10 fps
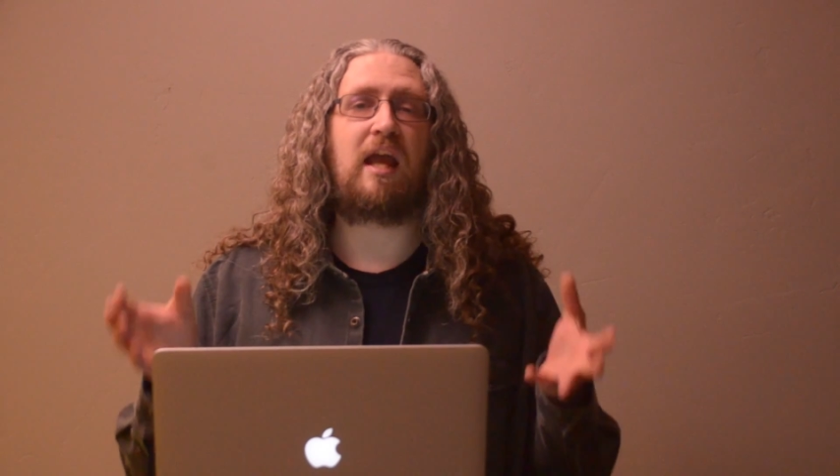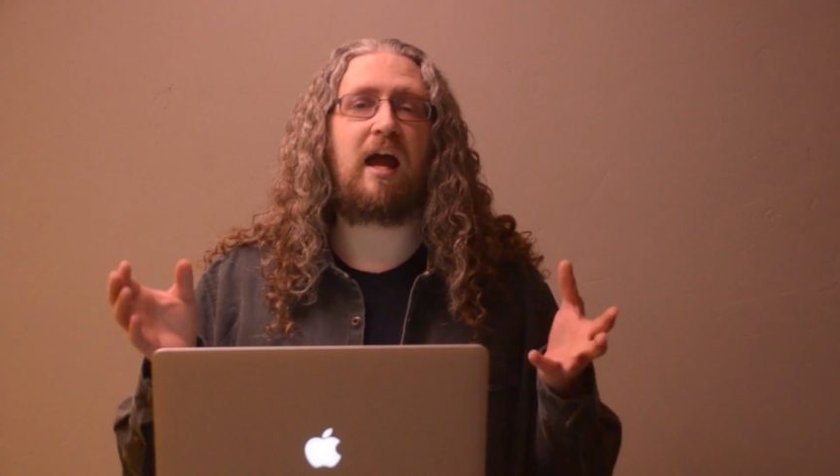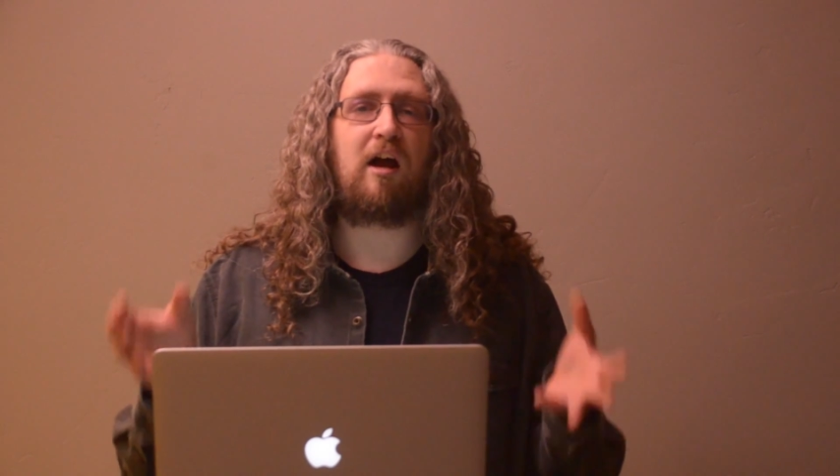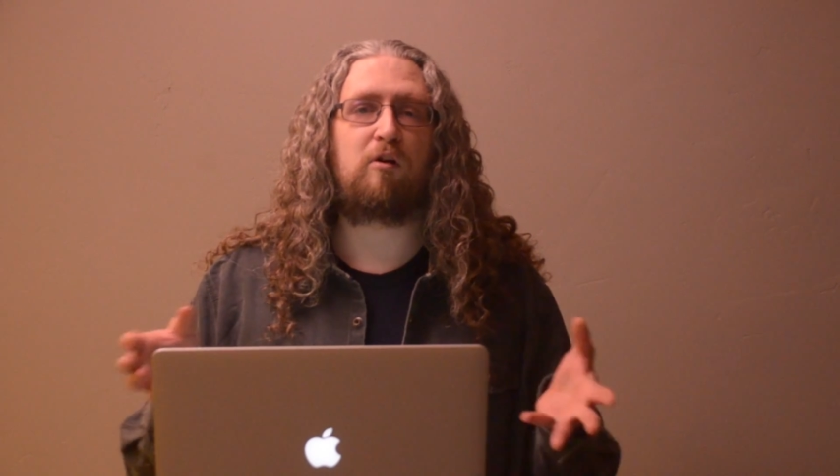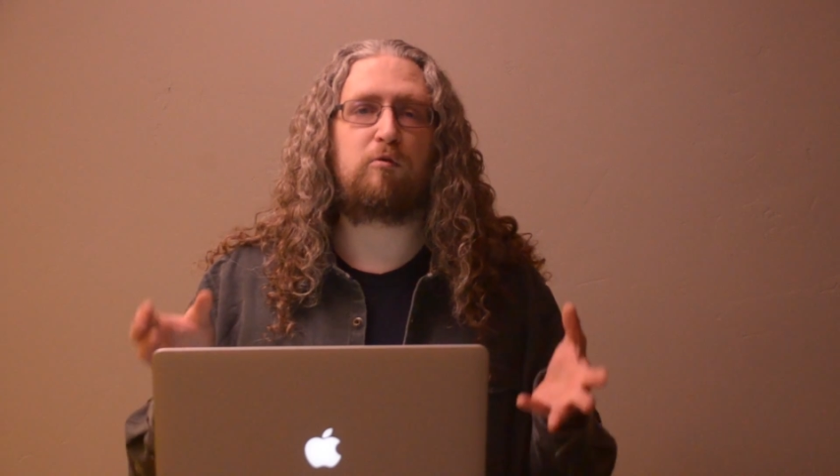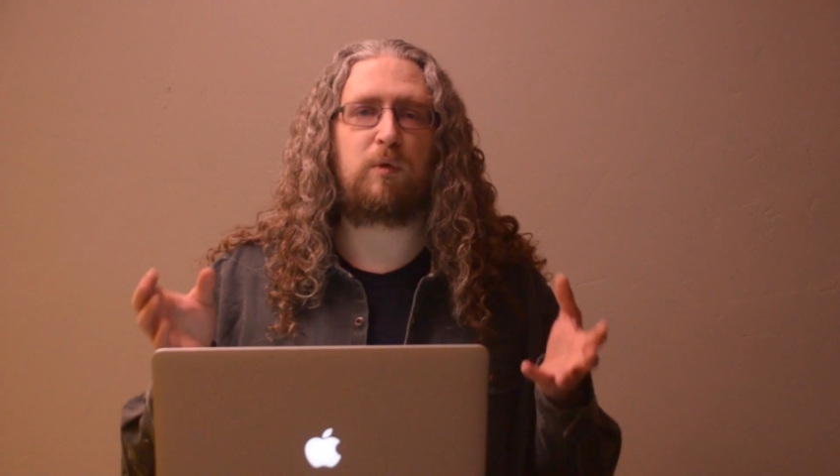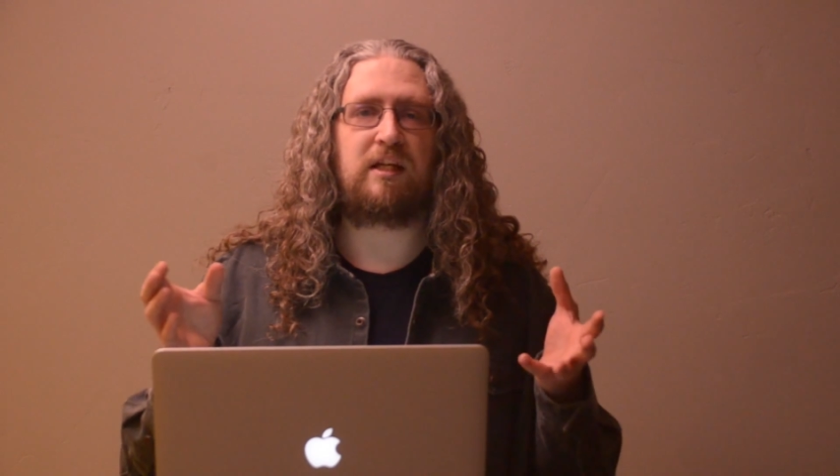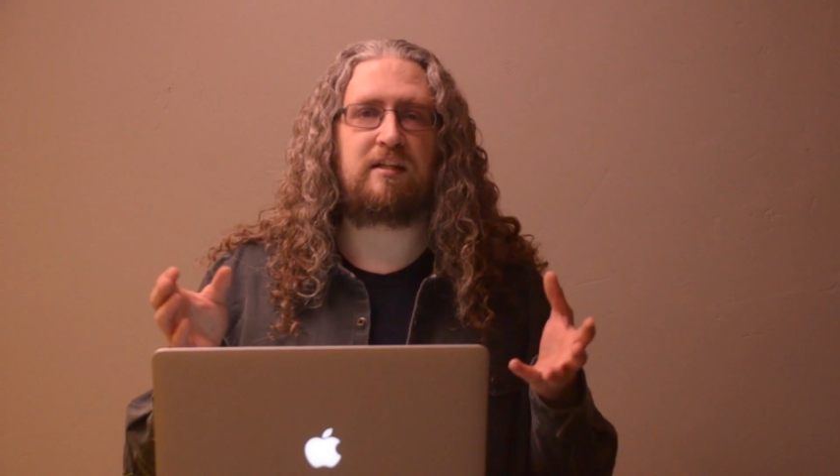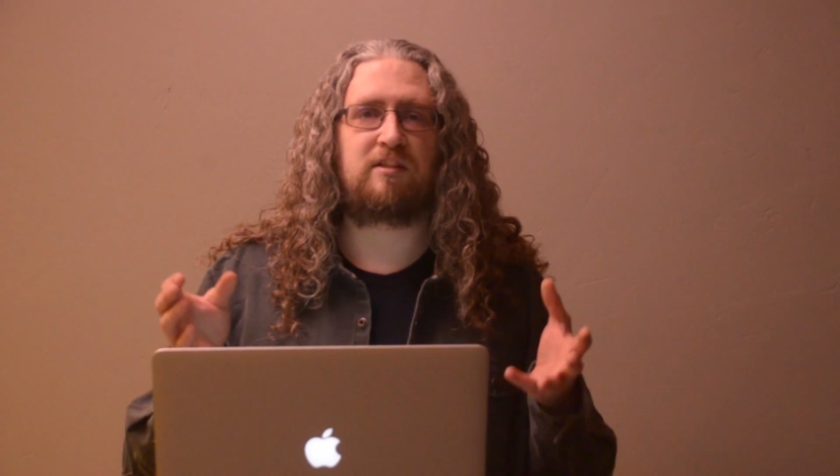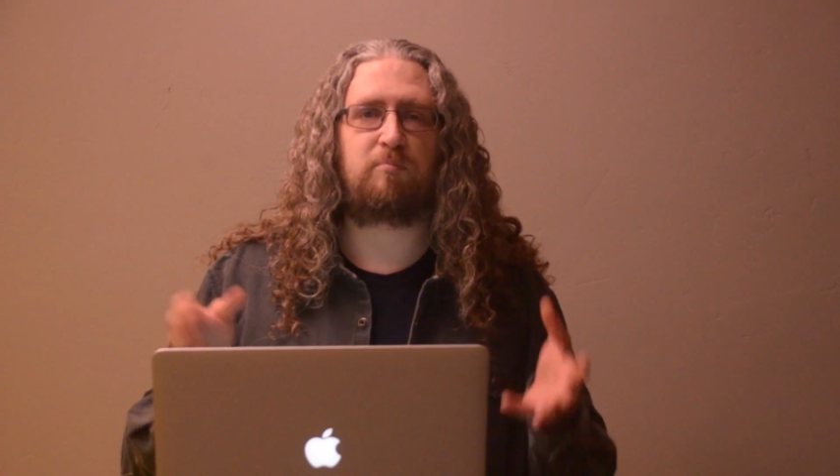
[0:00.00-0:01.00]
how
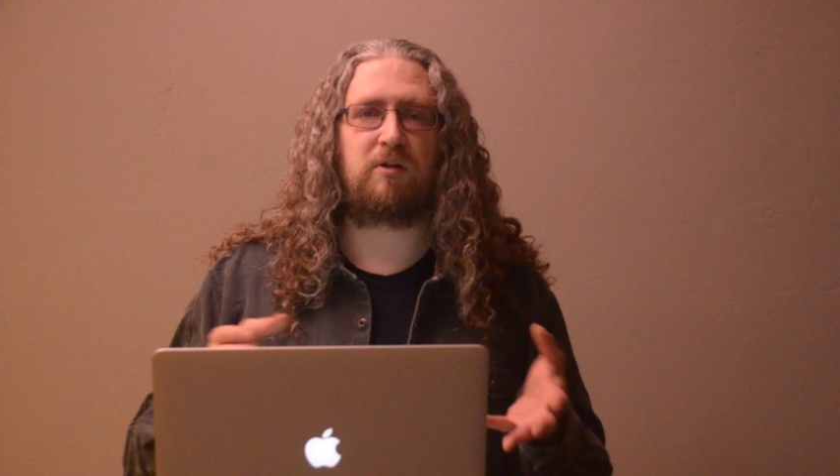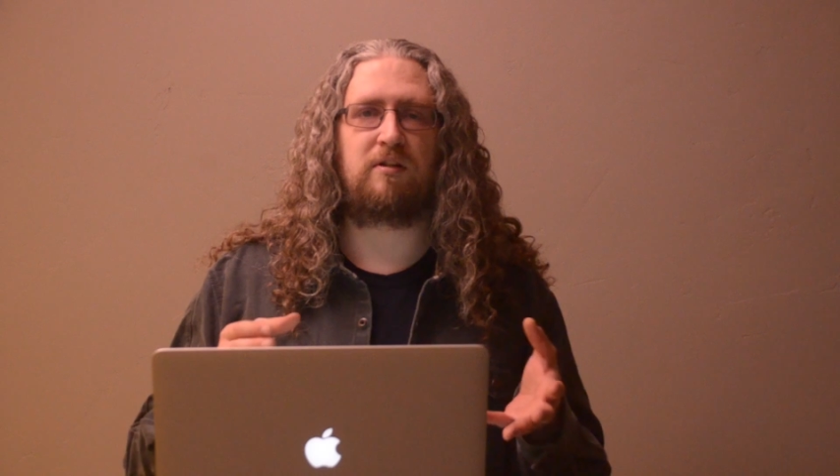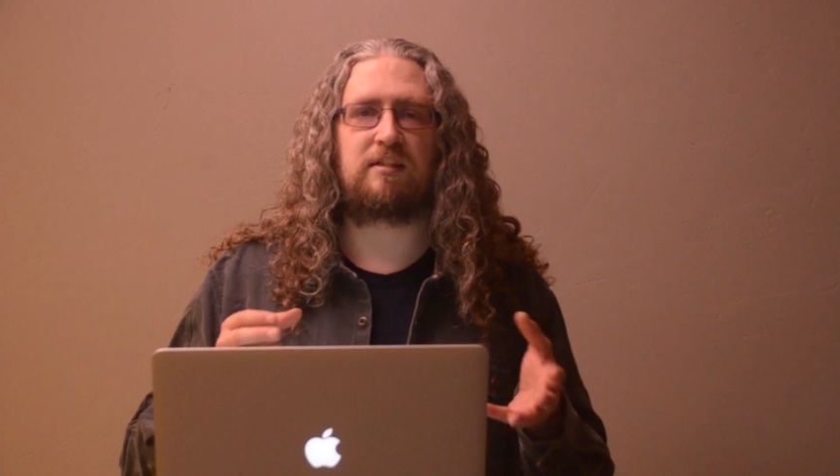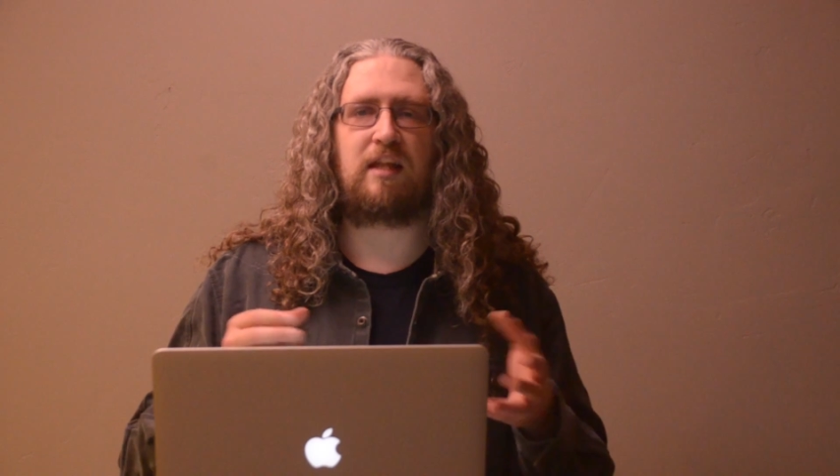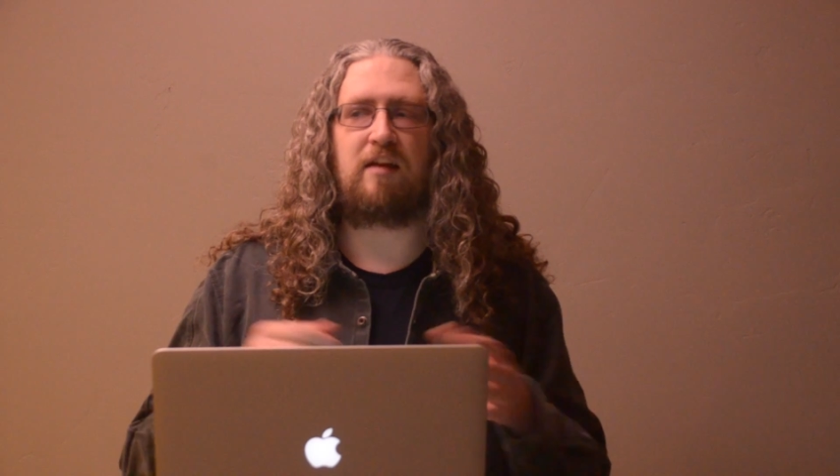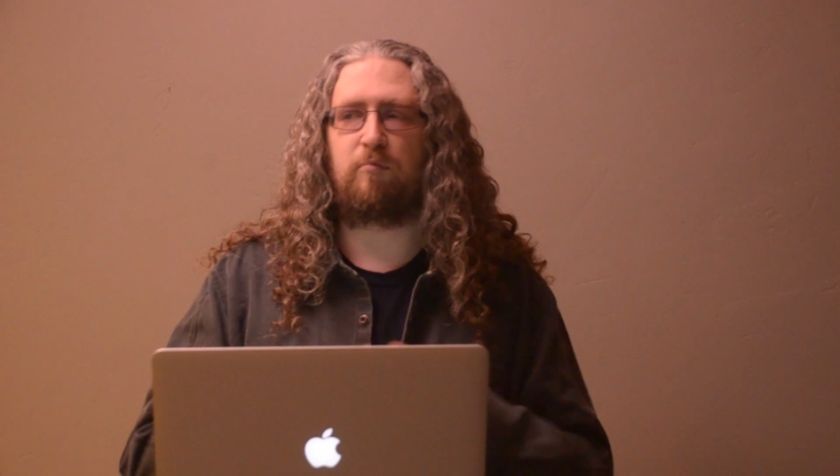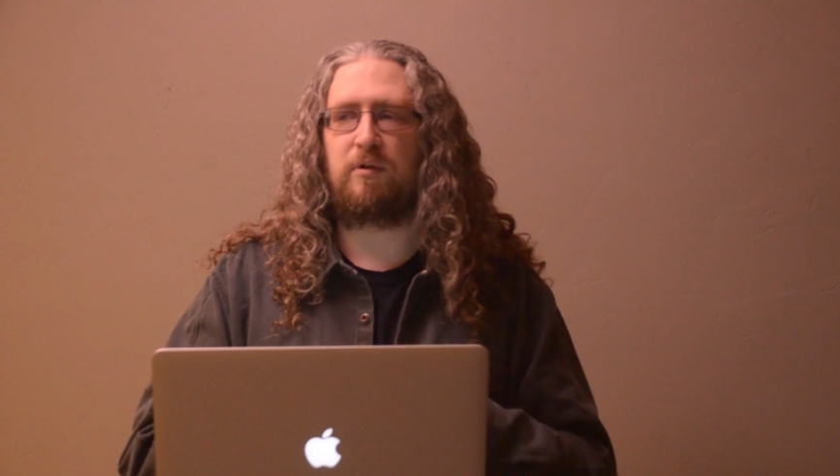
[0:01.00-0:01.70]
we experience life.